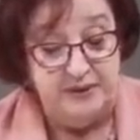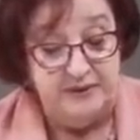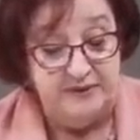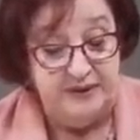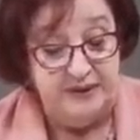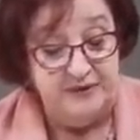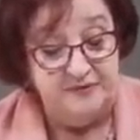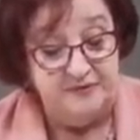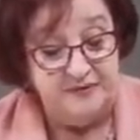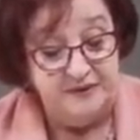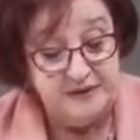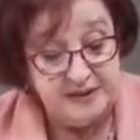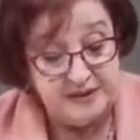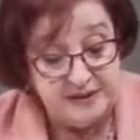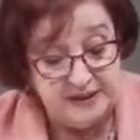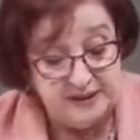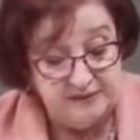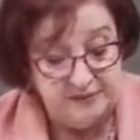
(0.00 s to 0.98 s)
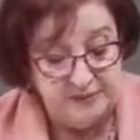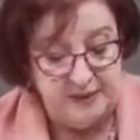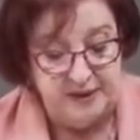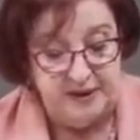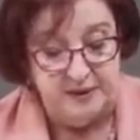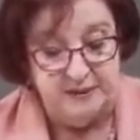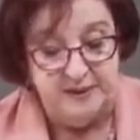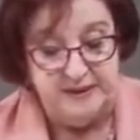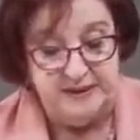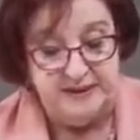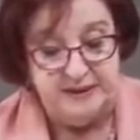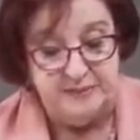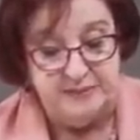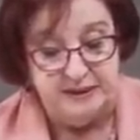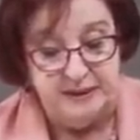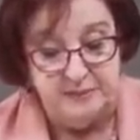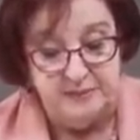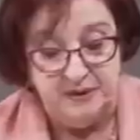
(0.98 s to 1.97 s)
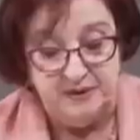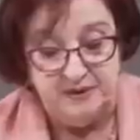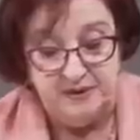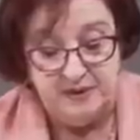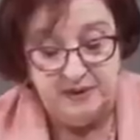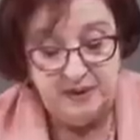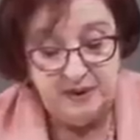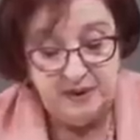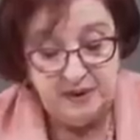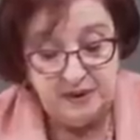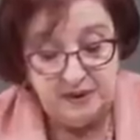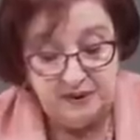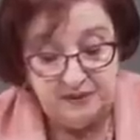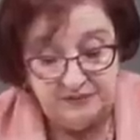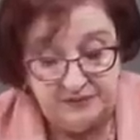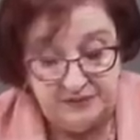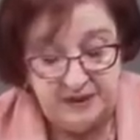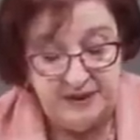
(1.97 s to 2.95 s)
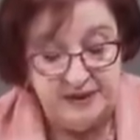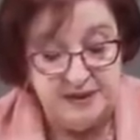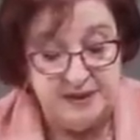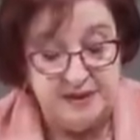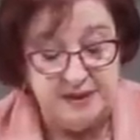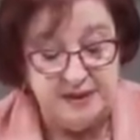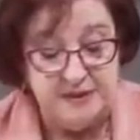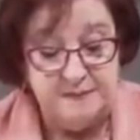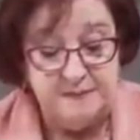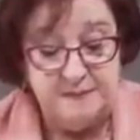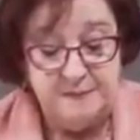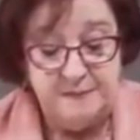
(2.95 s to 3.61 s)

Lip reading: the very first day of Parliament, September the 1st,